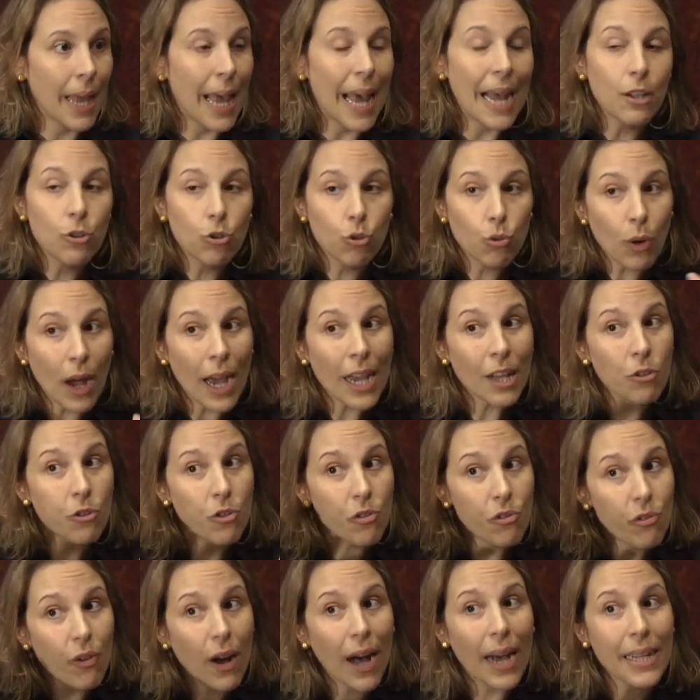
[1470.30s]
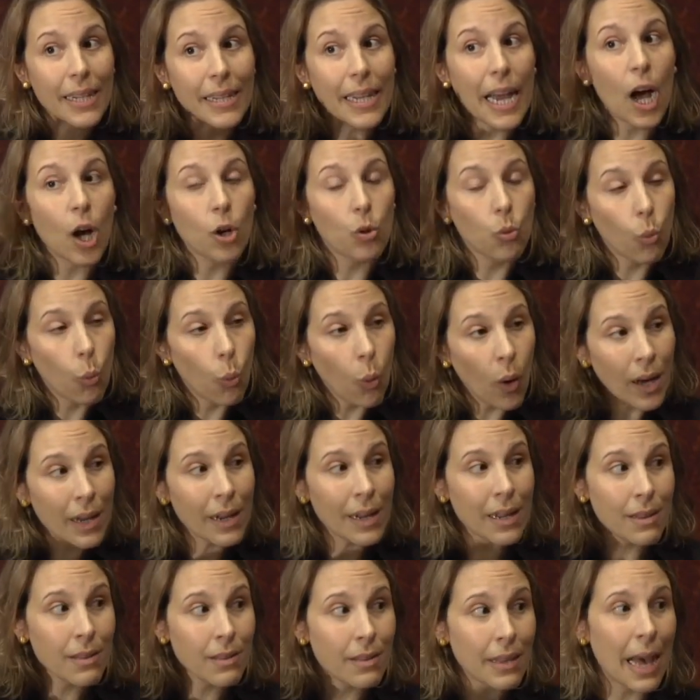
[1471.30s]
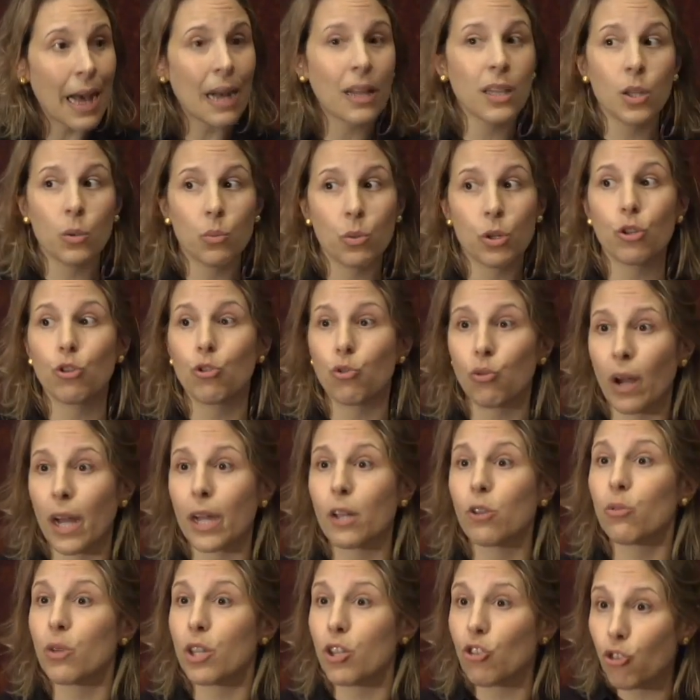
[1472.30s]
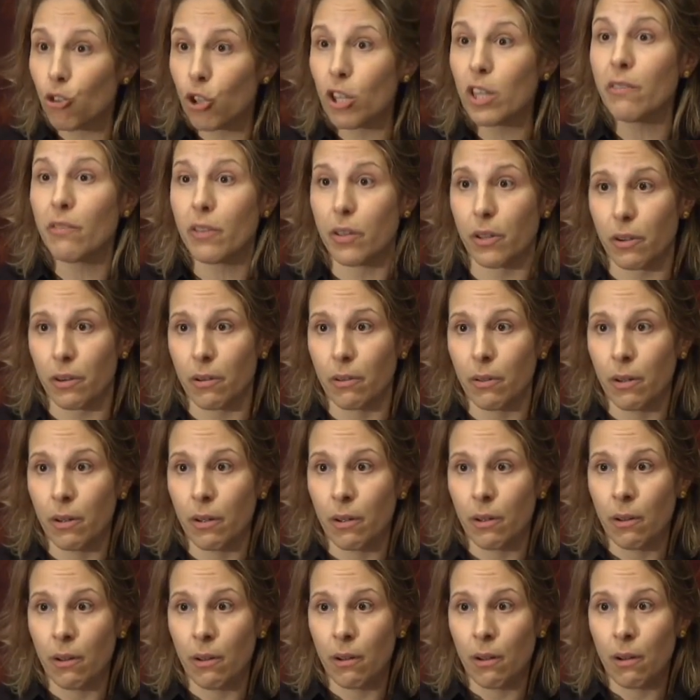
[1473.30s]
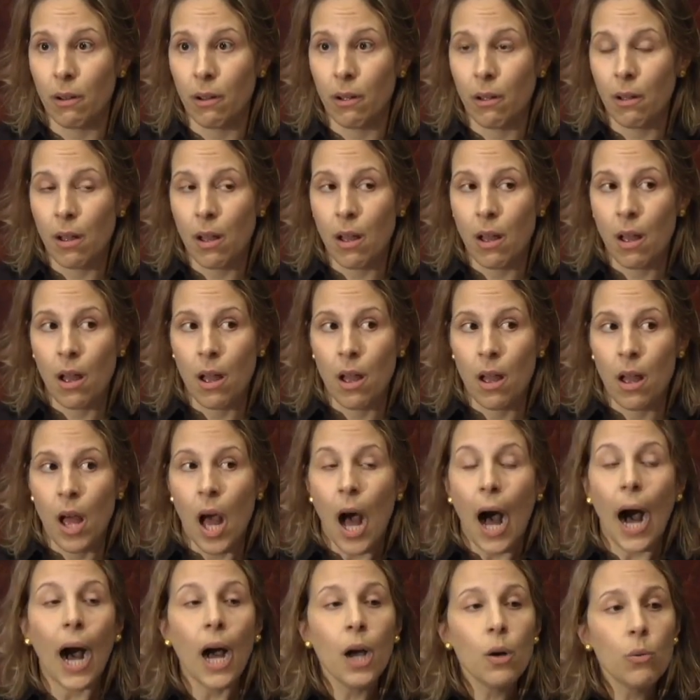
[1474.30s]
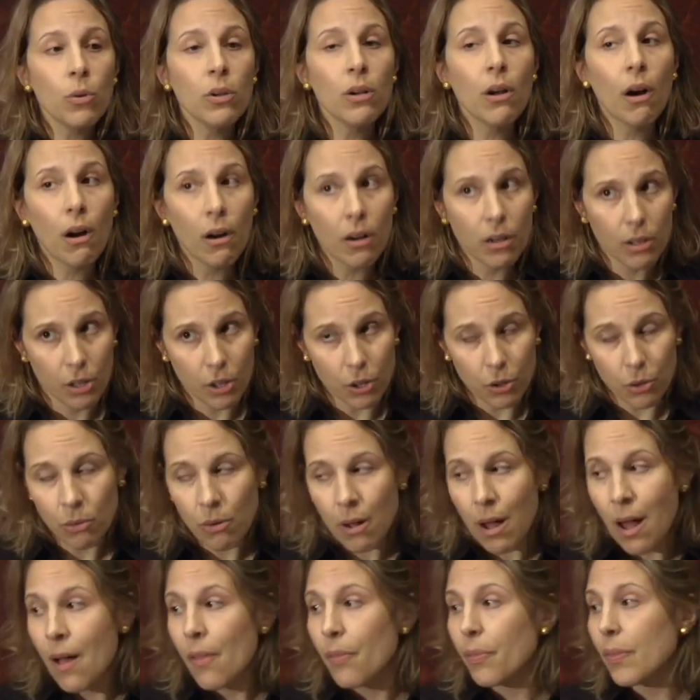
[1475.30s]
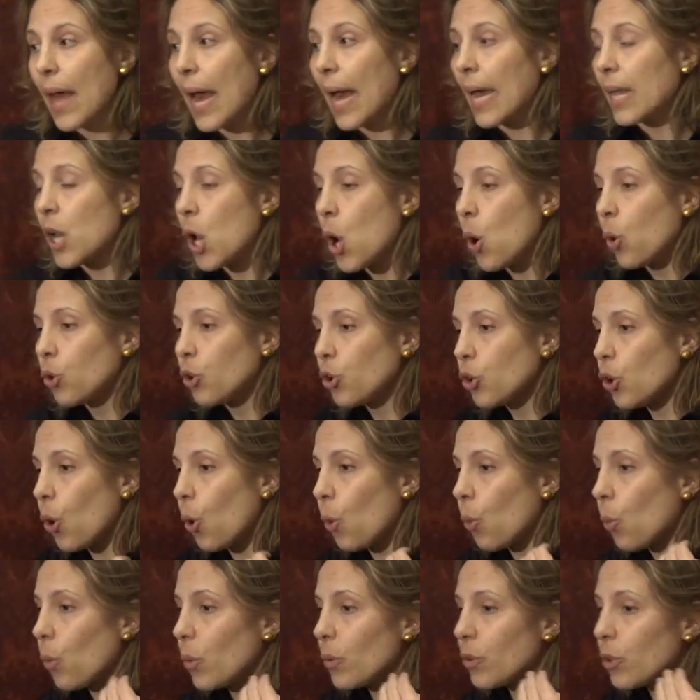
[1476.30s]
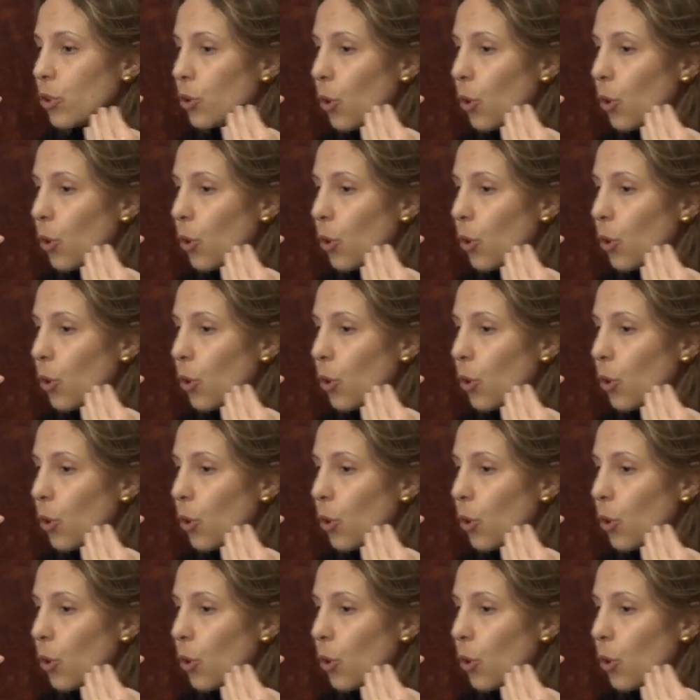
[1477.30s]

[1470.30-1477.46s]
and trying to find out what exactly we're trying to achieve here. I would argue that, you